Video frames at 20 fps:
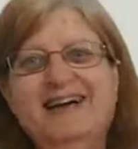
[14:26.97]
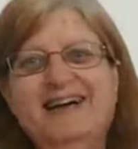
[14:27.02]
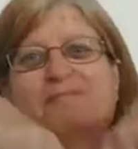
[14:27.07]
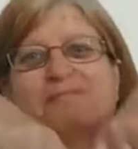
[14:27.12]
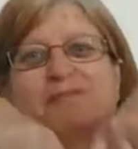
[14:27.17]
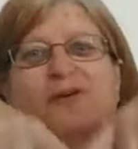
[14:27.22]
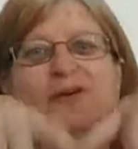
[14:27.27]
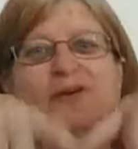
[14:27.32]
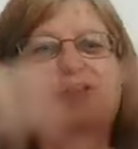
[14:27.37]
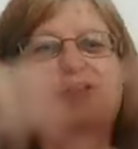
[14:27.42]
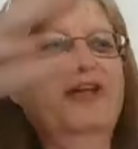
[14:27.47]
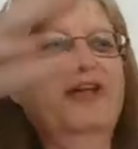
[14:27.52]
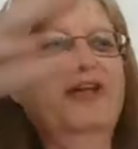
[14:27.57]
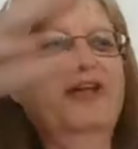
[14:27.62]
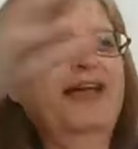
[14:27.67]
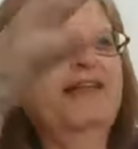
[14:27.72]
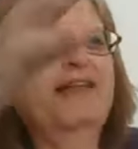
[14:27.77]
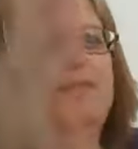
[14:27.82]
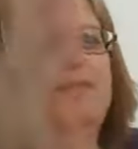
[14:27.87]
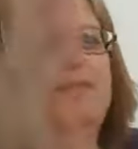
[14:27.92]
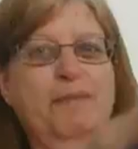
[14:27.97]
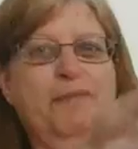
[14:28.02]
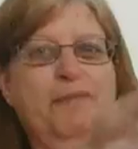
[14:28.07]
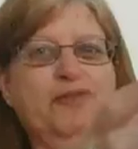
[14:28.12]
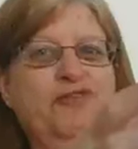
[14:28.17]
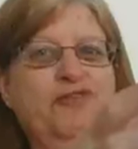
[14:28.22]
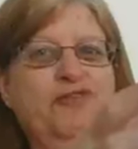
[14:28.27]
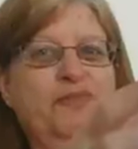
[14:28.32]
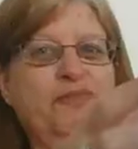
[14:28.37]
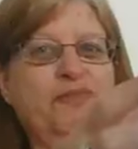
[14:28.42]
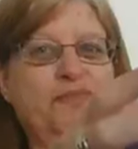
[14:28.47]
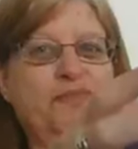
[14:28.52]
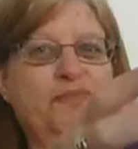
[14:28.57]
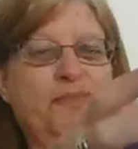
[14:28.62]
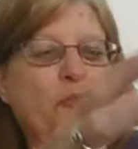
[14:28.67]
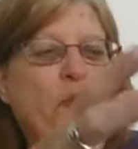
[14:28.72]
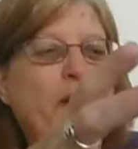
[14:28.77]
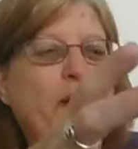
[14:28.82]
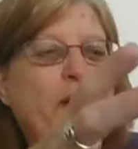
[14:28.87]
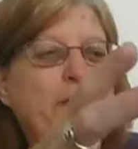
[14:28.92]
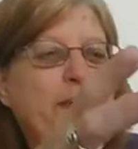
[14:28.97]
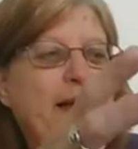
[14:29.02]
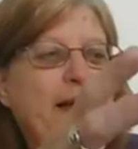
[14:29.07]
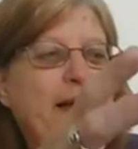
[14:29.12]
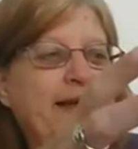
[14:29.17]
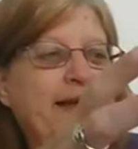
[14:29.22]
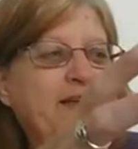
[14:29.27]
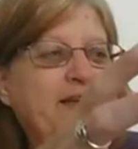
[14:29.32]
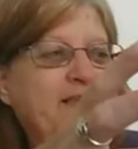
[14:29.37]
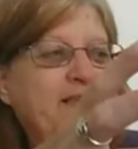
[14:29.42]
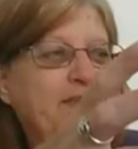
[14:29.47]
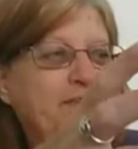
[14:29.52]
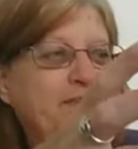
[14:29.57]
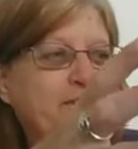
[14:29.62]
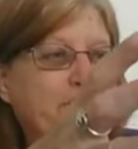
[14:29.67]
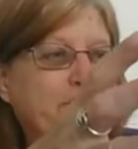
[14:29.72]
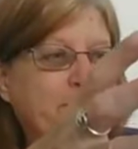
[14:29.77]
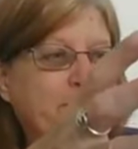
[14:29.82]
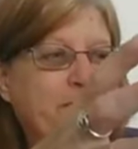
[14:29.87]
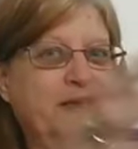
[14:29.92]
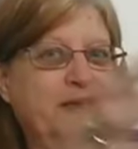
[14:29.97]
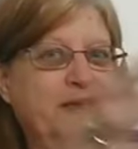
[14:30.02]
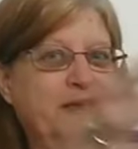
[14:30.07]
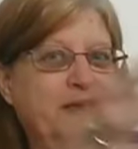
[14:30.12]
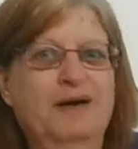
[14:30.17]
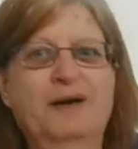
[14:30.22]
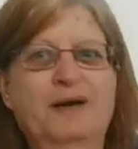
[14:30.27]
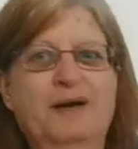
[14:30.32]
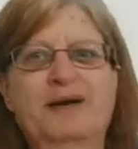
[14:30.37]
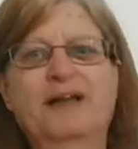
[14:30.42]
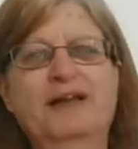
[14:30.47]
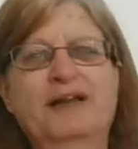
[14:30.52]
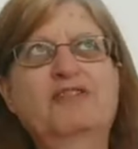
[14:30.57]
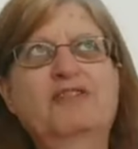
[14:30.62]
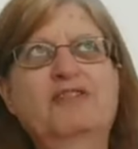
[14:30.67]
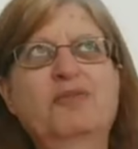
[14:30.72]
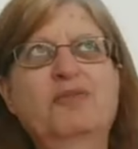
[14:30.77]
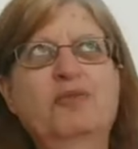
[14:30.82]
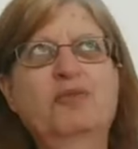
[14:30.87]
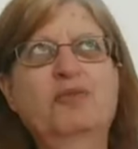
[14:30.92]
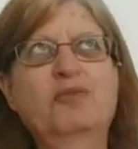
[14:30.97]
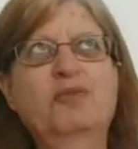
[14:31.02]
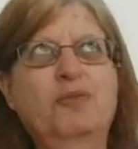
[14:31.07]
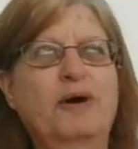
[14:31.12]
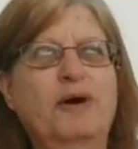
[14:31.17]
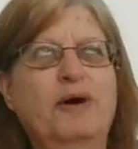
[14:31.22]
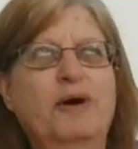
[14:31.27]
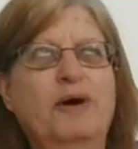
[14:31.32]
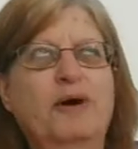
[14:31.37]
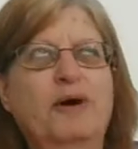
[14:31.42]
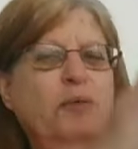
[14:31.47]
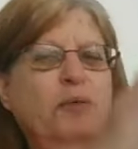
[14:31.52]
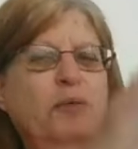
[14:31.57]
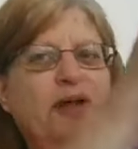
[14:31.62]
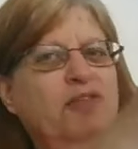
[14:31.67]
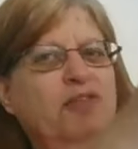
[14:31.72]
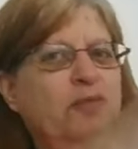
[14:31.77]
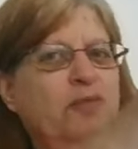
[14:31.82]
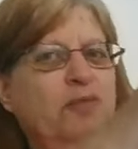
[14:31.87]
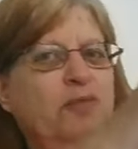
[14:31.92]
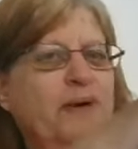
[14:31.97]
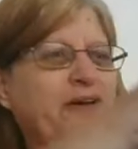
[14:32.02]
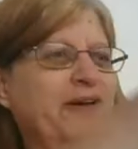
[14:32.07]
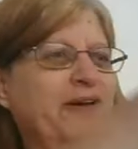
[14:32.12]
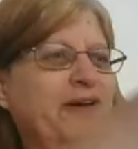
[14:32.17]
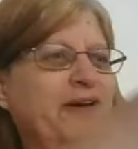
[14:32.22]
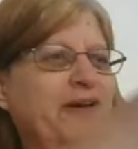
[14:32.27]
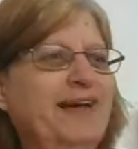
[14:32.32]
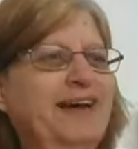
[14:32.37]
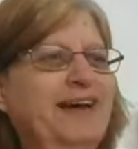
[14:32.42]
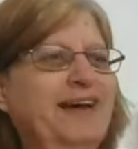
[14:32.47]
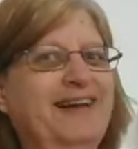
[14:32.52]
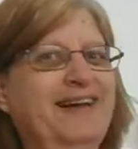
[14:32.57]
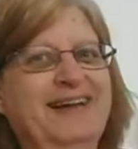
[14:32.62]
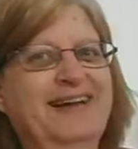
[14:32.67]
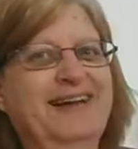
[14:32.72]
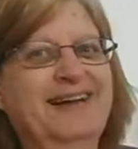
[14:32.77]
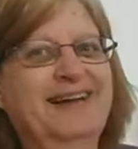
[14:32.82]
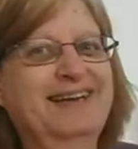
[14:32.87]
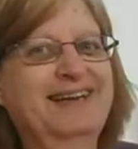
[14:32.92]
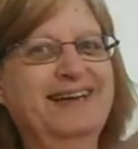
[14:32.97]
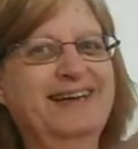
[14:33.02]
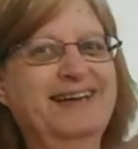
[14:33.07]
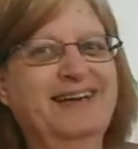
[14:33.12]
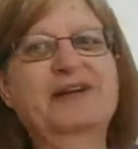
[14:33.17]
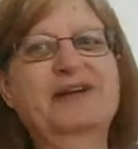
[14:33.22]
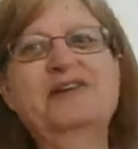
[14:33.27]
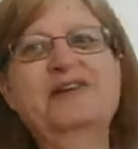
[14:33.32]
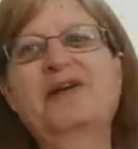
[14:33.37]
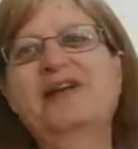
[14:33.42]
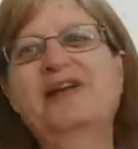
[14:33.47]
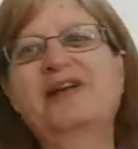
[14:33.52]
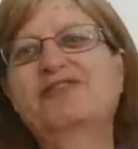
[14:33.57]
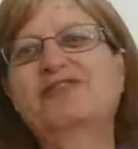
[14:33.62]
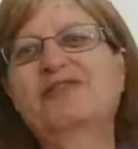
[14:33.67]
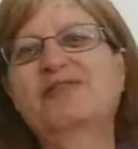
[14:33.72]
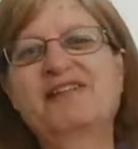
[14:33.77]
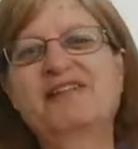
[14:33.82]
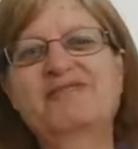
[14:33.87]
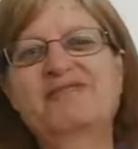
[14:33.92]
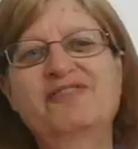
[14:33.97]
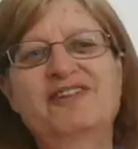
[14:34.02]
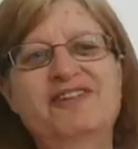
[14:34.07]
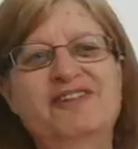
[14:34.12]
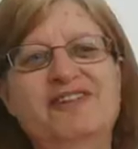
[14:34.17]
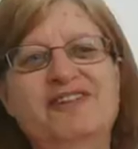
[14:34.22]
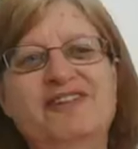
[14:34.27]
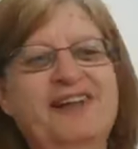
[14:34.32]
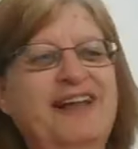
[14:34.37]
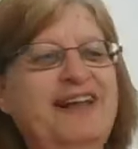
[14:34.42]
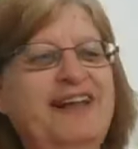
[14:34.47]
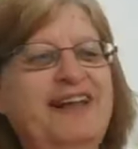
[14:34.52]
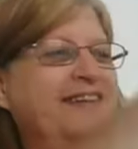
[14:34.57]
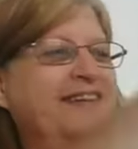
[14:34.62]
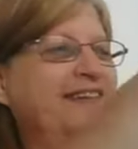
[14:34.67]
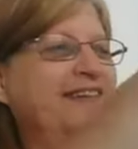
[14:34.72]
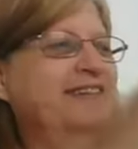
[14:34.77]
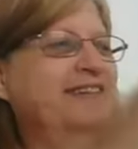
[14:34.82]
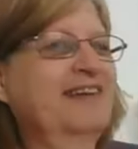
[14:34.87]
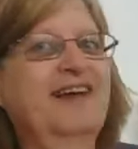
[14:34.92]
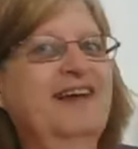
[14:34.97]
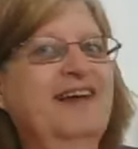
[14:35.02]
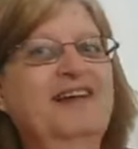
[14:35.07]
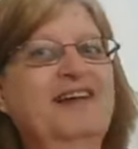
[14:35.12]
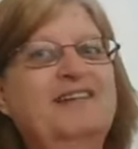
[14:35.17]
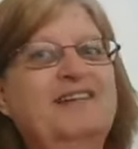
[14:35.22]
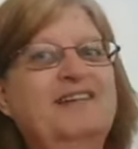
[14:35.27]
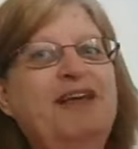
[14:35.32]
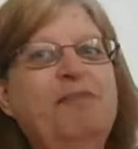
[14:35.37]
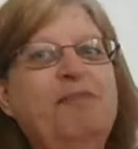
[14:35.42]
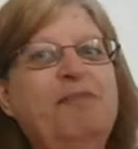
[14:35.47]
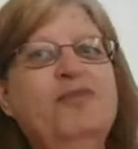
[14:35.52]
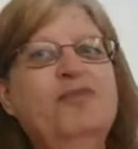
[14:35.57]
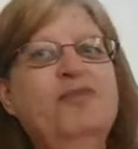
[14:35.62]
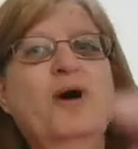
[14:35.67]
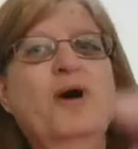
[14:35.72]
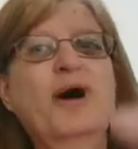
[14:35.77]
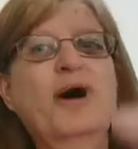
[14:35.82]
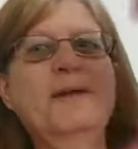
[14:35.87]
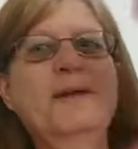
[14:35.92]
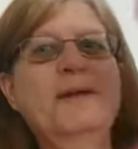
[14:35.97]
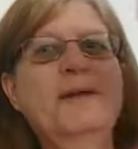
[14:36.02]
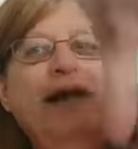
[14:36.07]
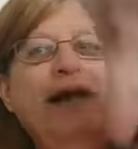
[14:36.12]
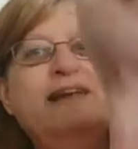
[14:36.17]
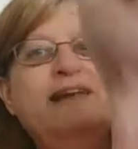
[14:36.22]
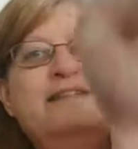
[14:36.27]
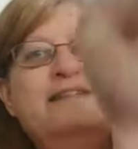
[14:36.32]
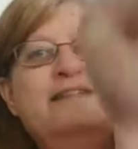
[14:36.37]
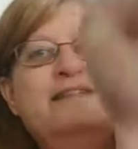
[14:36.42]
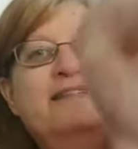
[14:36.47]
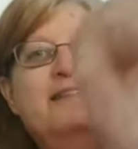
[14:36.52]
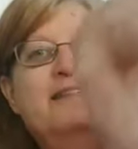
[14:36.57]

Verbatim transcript: pot. You get the big pot of white paint. Yes, it was white. Well, I don't think it was magnolia. Magnolia is from the 70s and 80s. Tip the white paint